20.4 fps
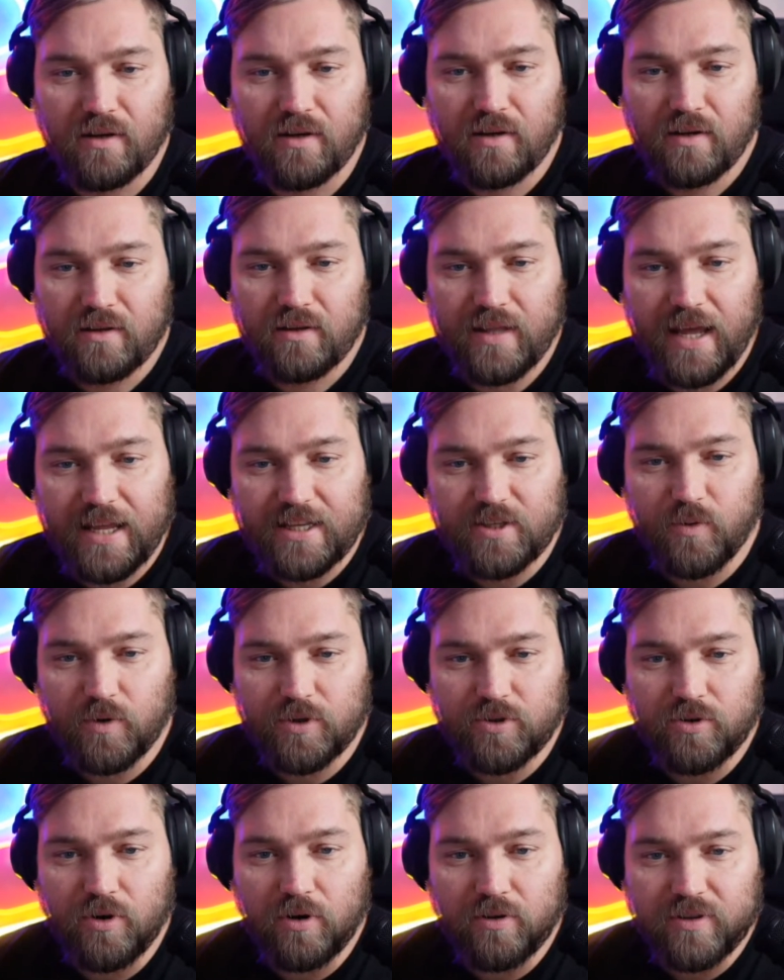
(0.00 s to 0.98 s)
that's
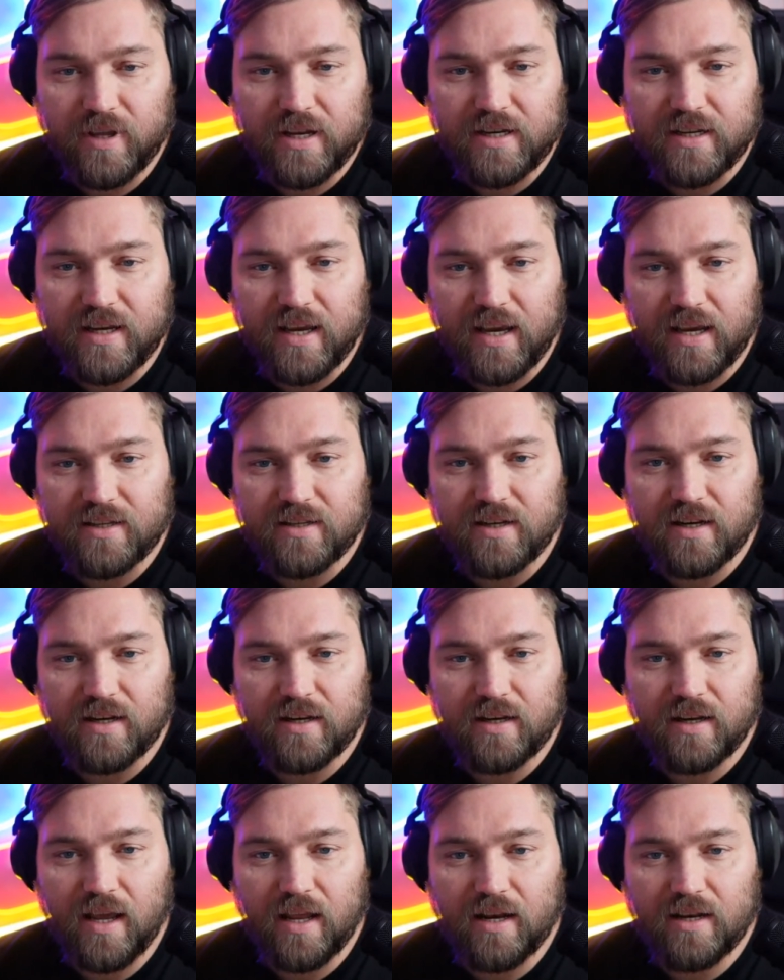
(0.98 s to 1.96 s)
what you're
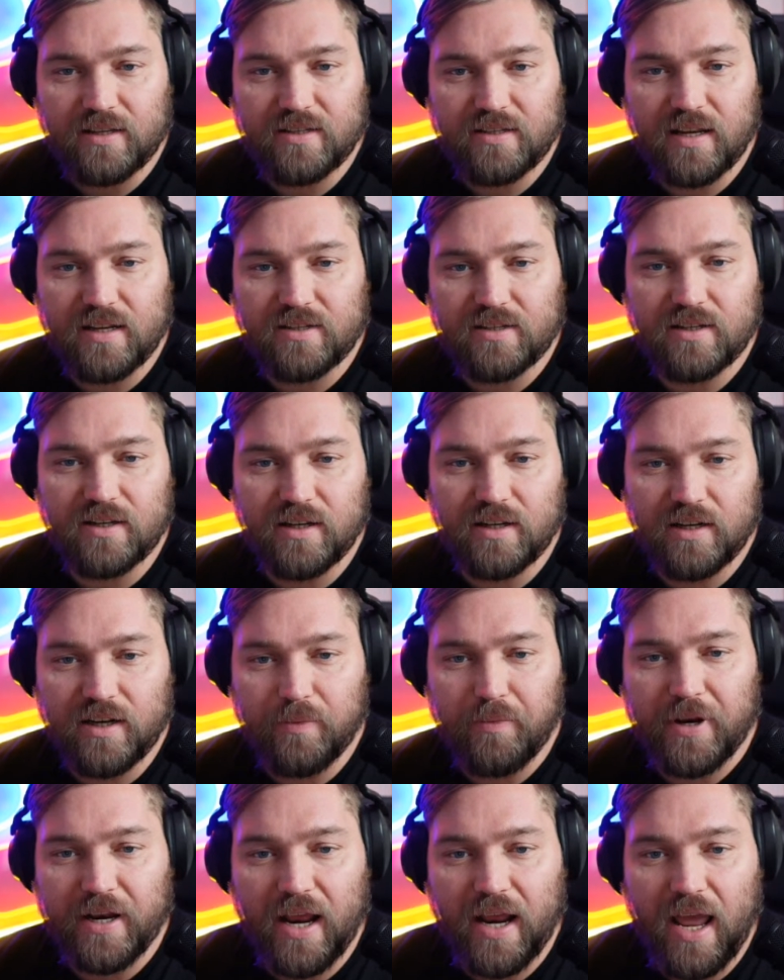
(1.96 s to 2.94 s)
authenticating and essentially
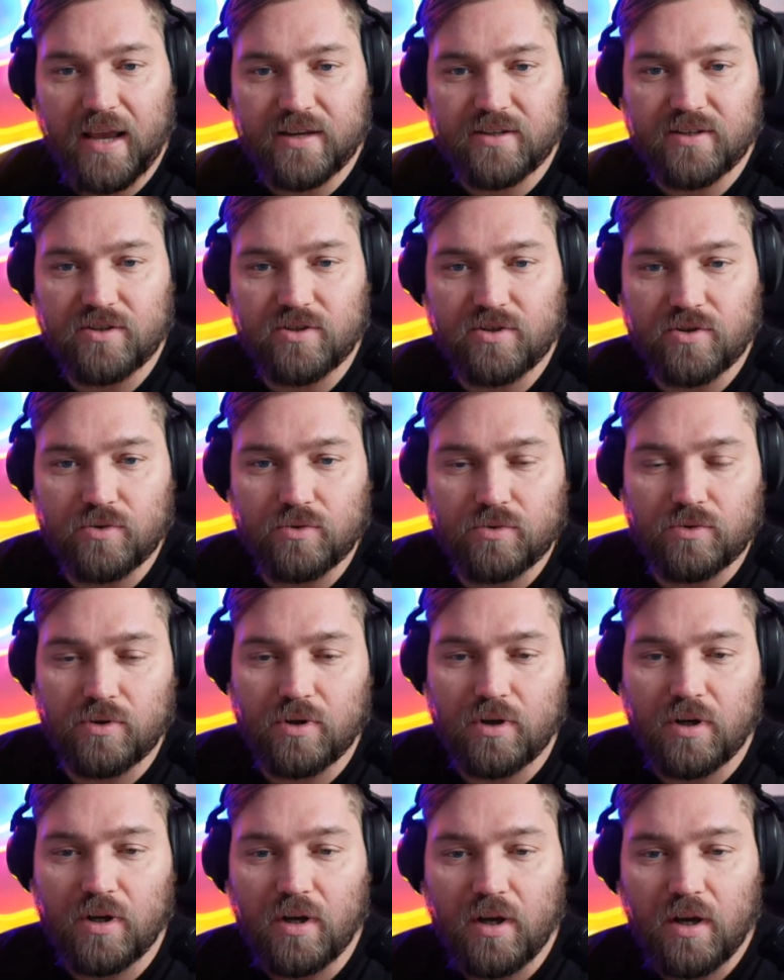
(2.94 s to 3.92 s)
limiting access to.
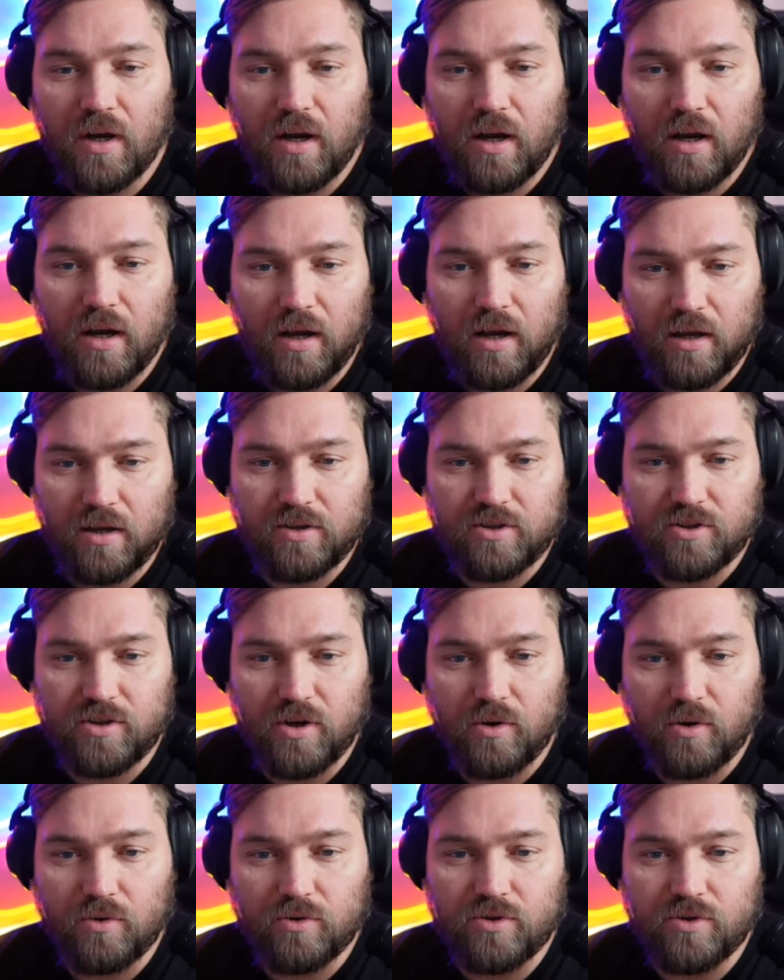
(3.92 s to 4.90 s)

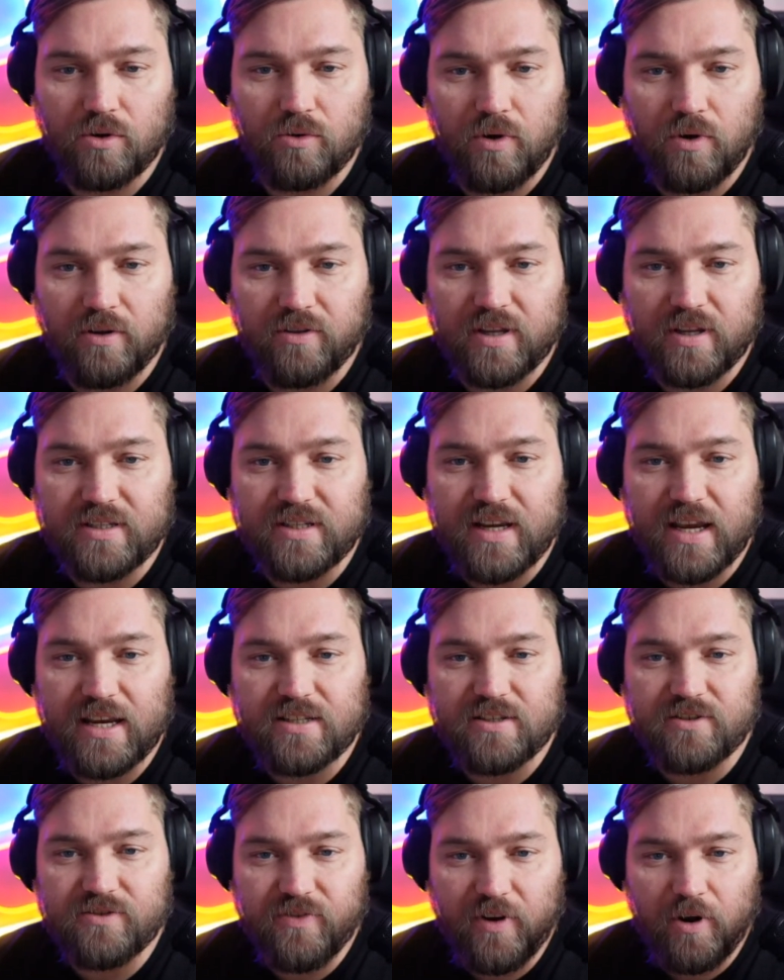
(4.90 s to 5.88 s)
So
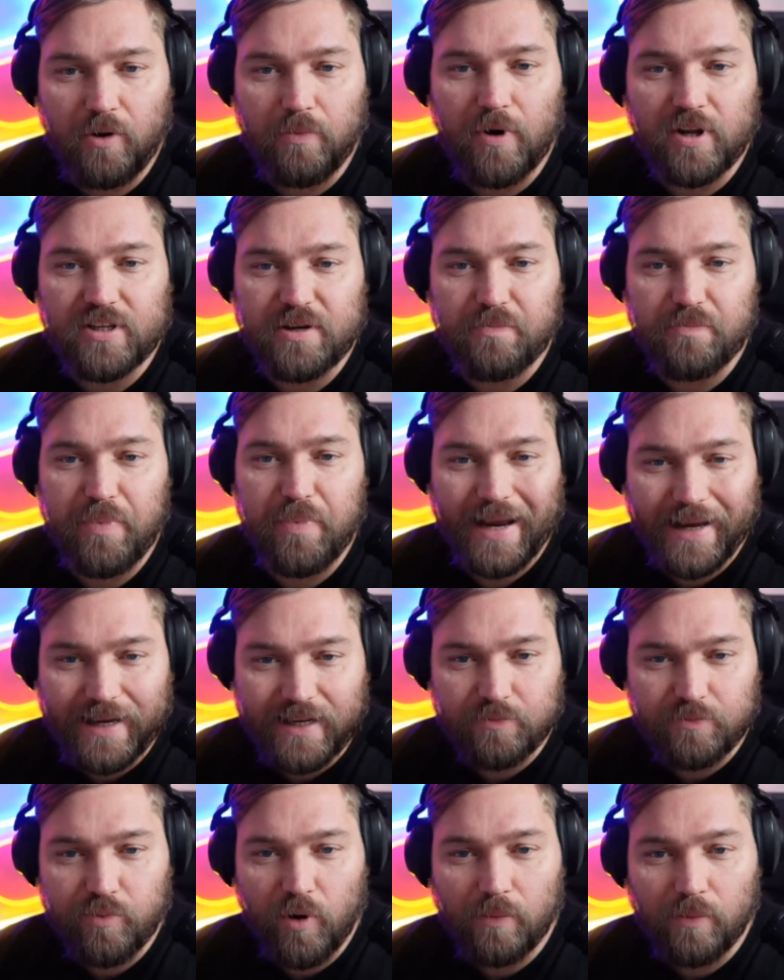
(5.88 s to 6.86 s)
authentication is very much a
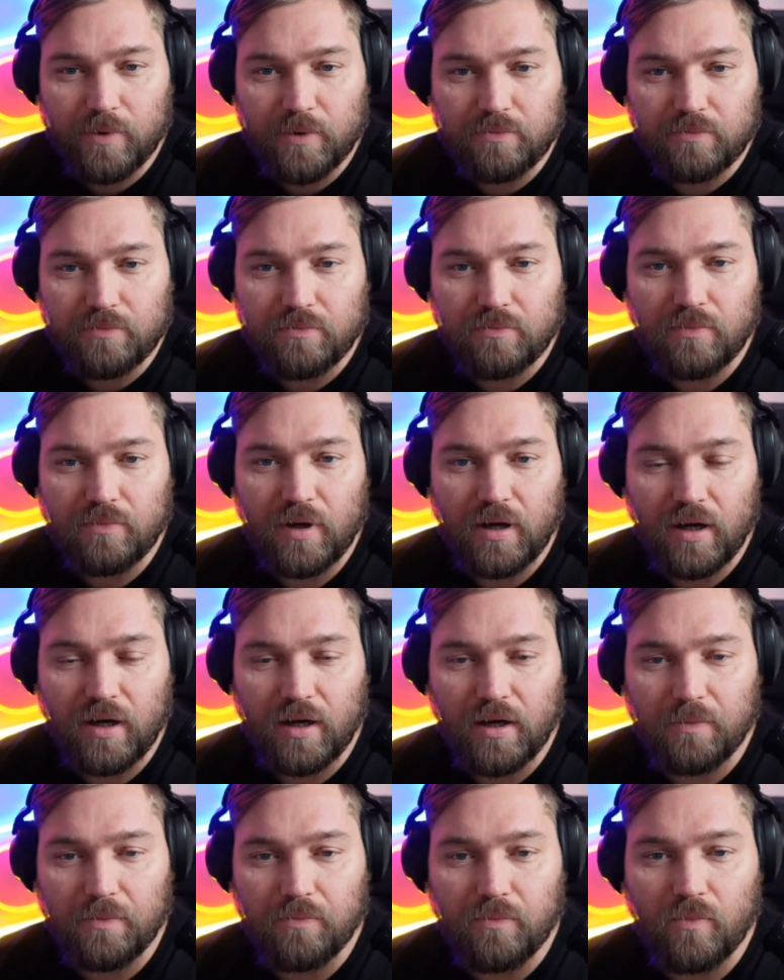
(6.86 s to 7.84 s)
backend problem.
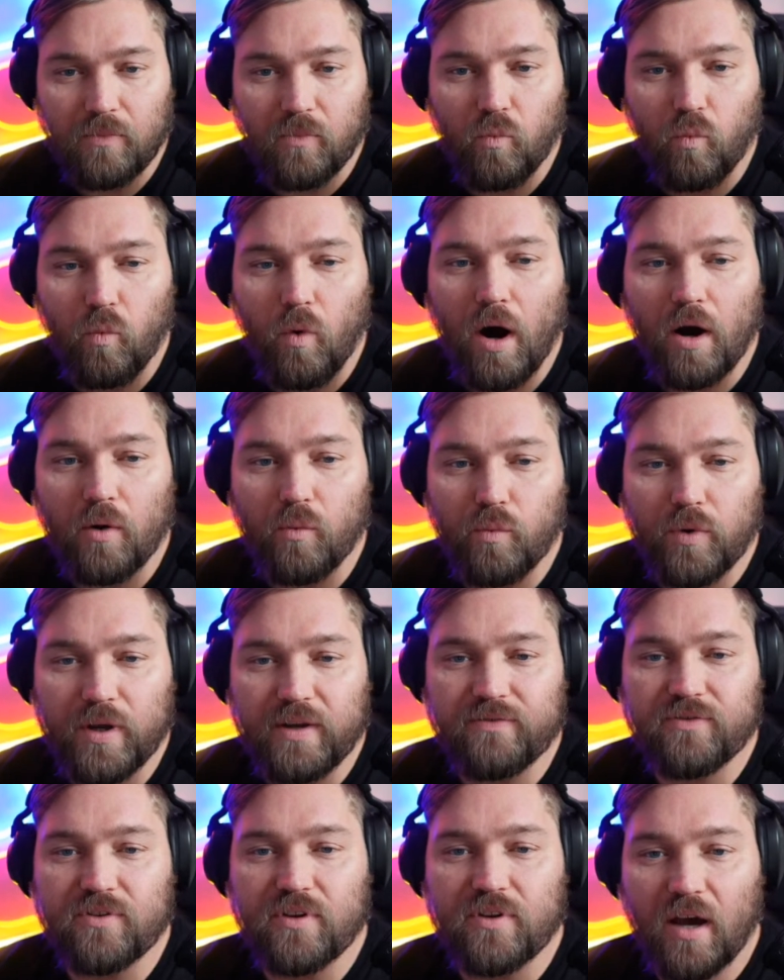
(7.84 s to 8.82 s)
What
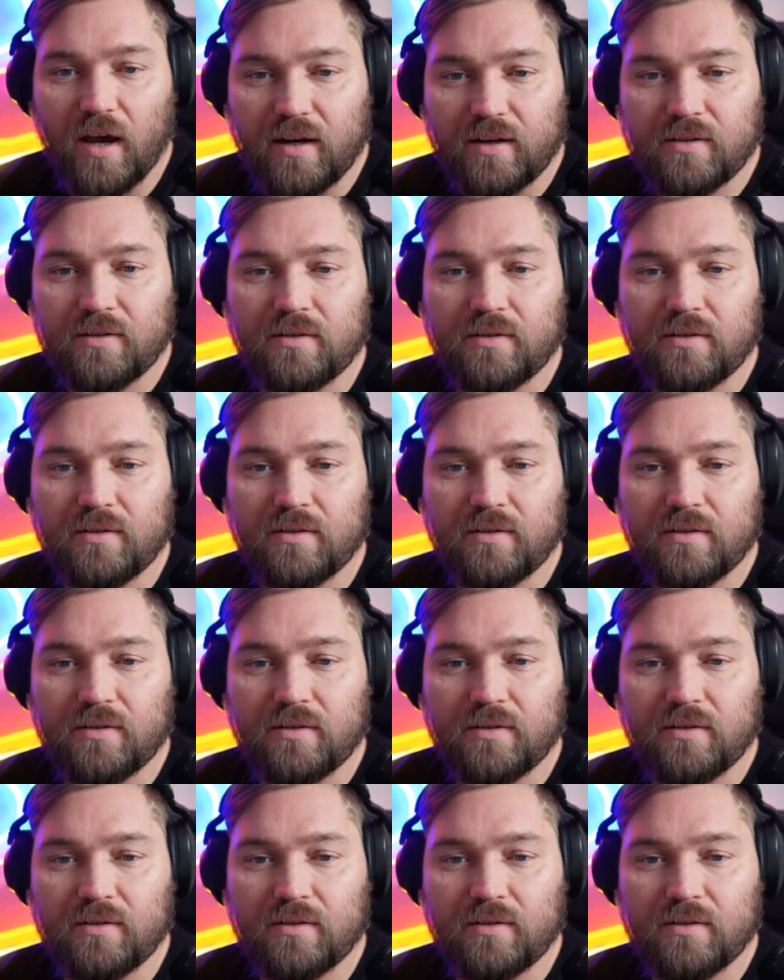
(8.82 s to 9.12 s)
we've done